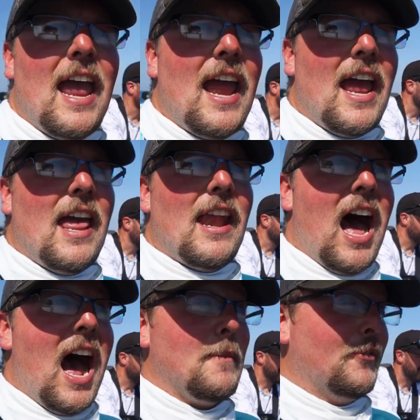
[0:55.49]
And
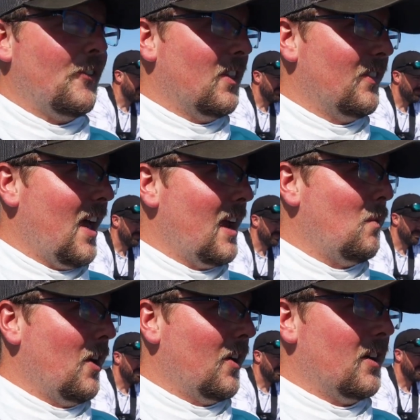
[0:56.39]
I'm feeling like
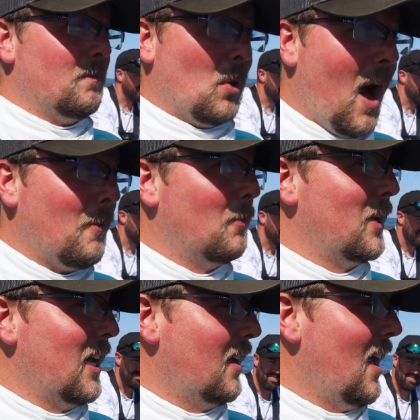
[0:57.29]
we are gonna
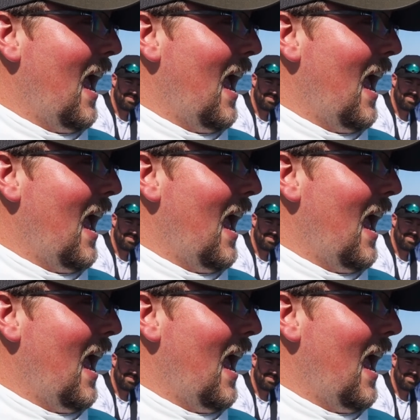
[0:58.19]
probably